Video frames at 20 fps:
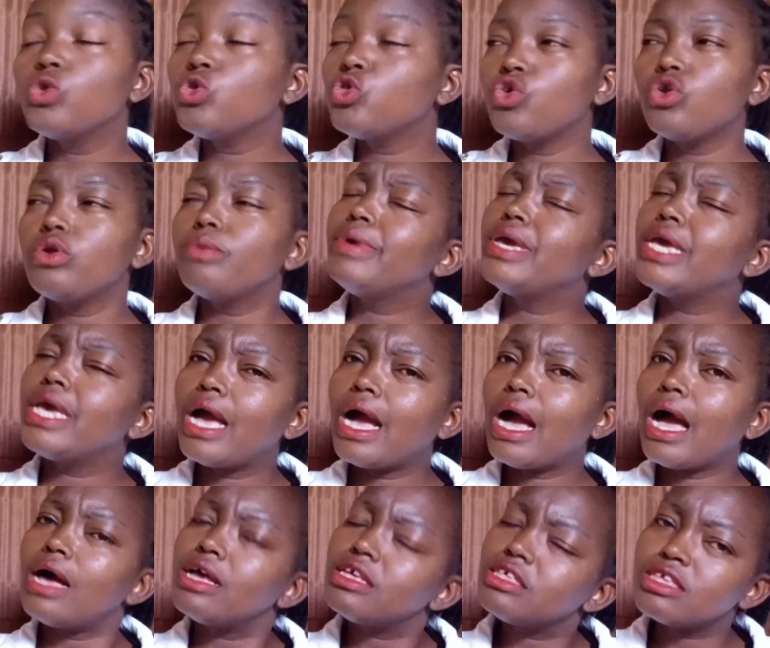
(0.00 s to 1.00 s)
should be
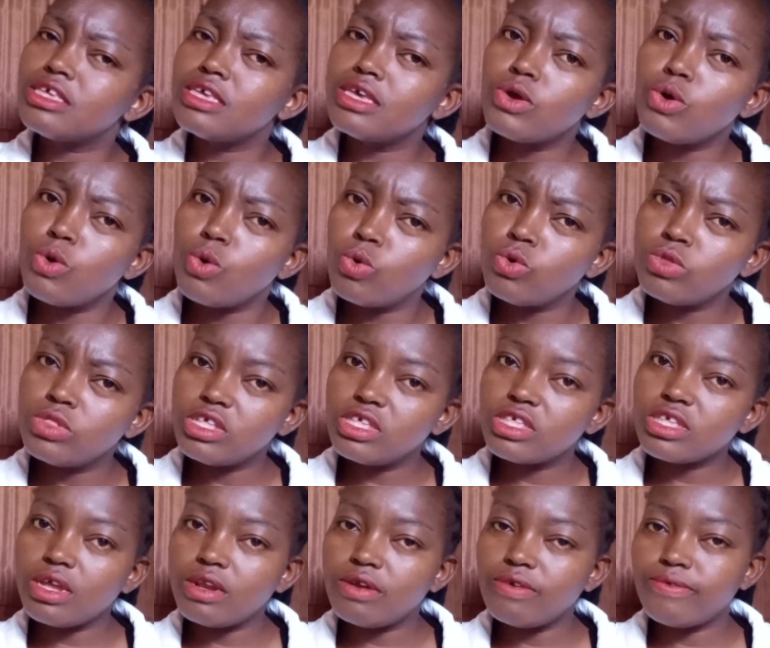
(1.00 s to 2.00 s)
asking who this
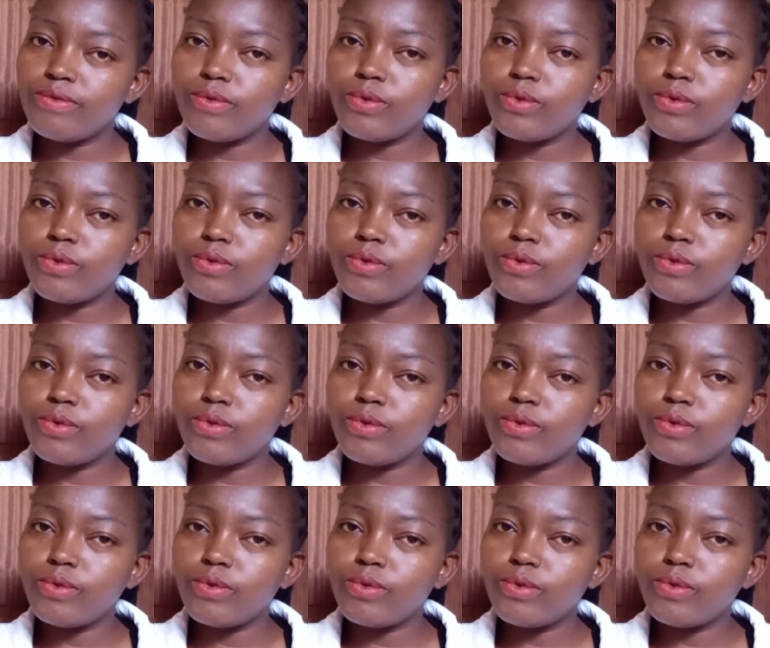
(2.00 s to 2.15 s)
kind of